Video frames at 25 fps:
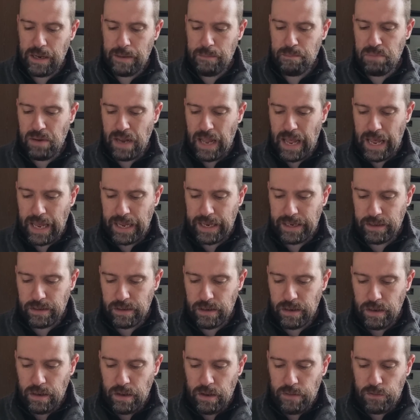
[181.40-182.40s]
and
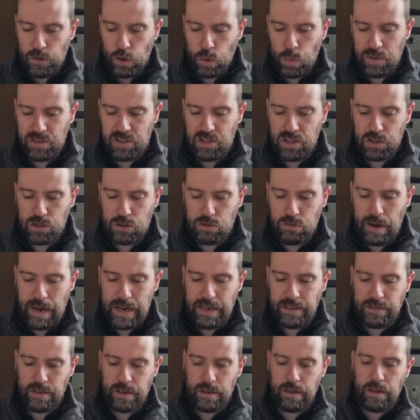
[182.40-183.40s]
blind! For which is
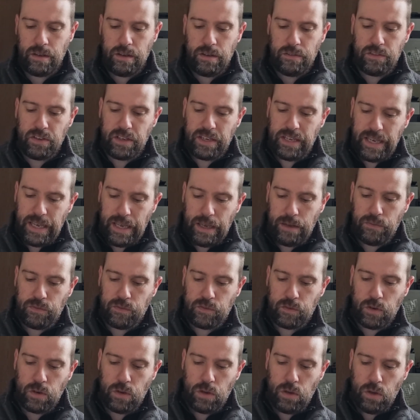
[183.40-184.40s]
greater, the
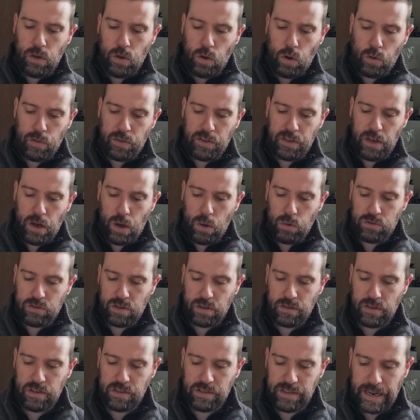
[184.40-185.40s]
gift, or the
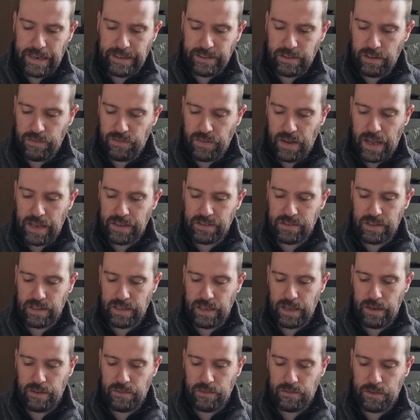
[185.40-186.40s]
altar that sanctifies the
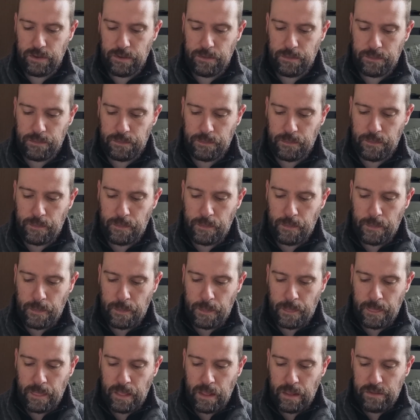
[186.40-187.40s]
gift?
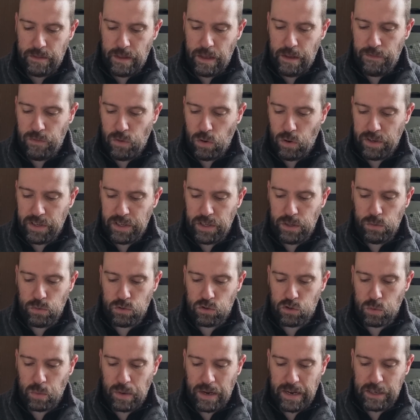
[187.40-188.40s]
Therefore he who
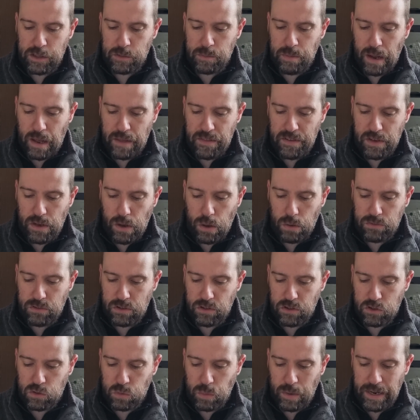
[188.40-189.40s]
swears by the
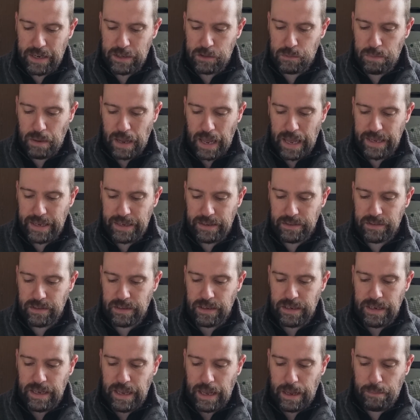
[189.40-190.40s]
altar swears by it,
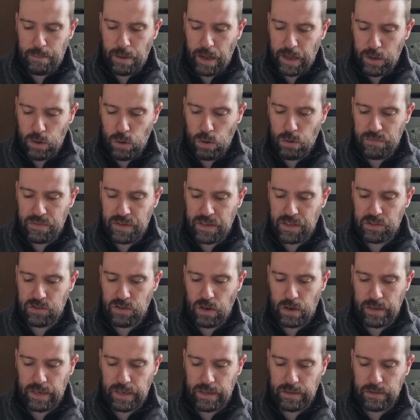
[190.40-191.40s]
and by all things
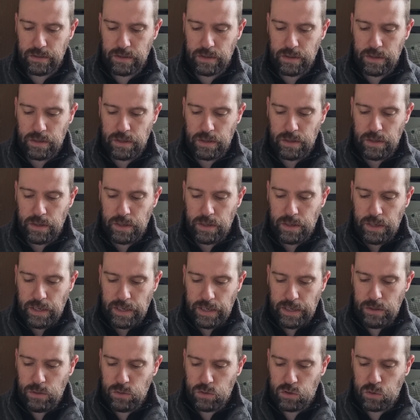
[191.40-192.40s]
on it.
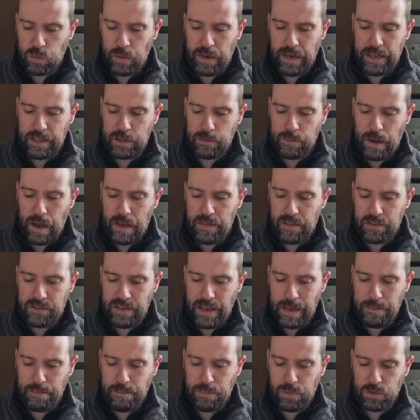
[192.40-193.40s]
He who swears by the
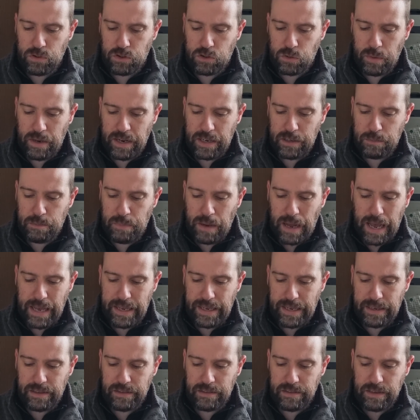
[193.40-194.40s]
temple swears by
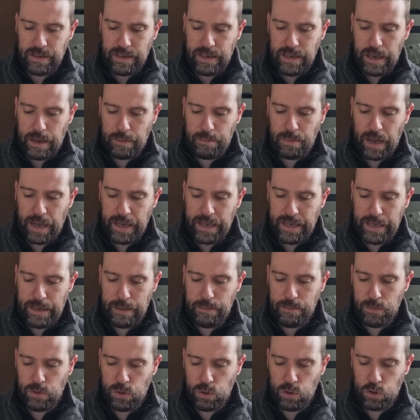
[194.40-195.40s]
it, and by
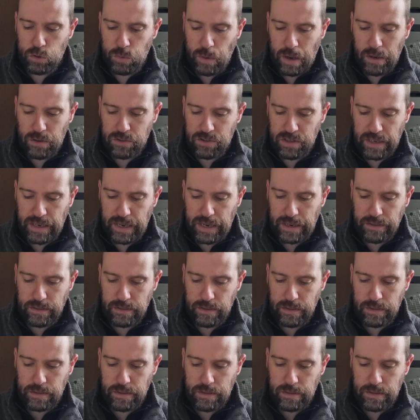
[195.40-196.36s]
him who dwells in it.